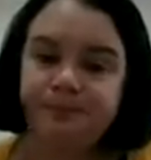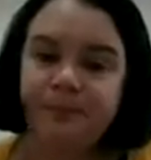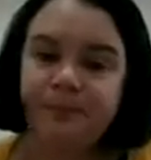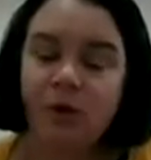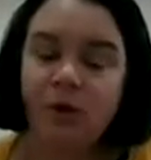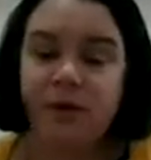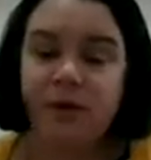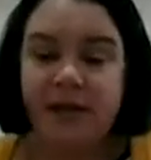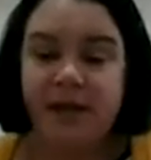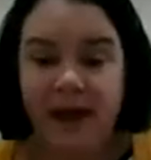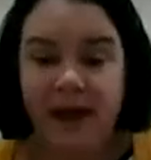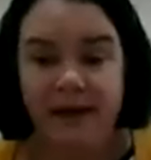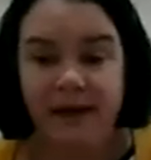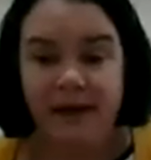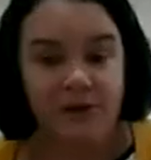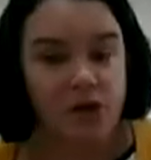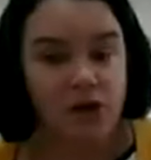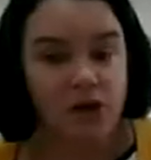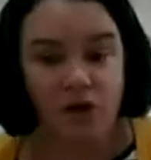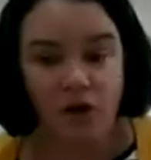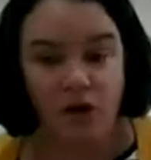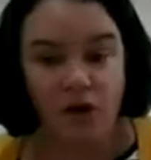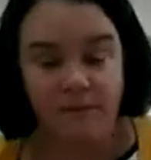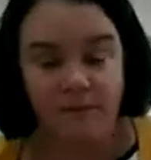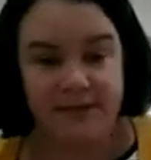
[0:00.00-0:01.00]
When you're having a
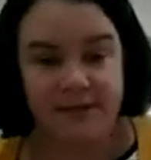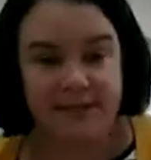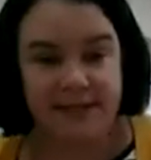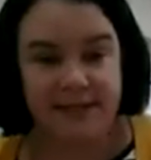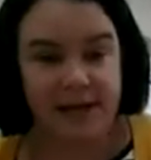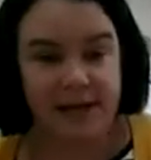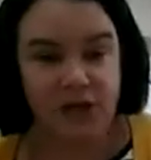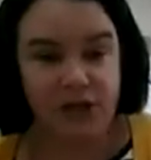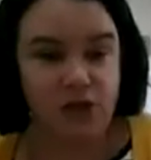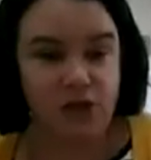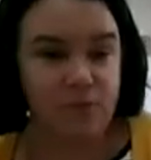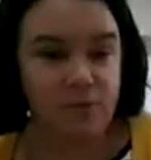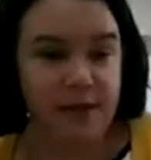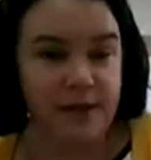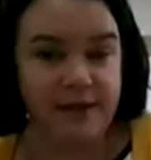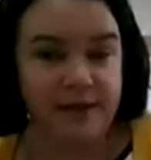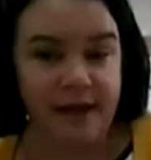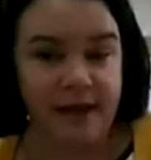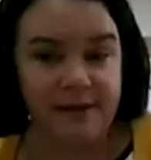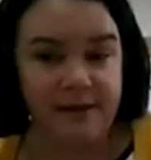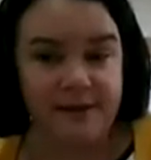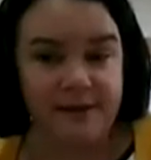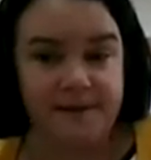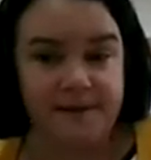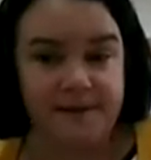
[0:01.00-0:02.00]
conversation with
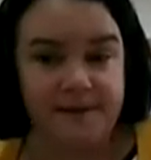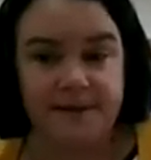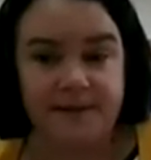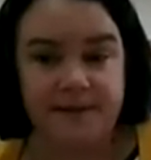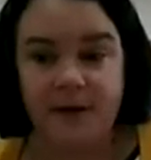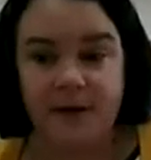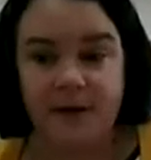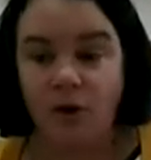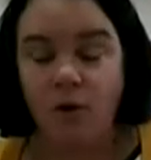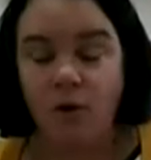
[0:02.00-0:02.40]
others,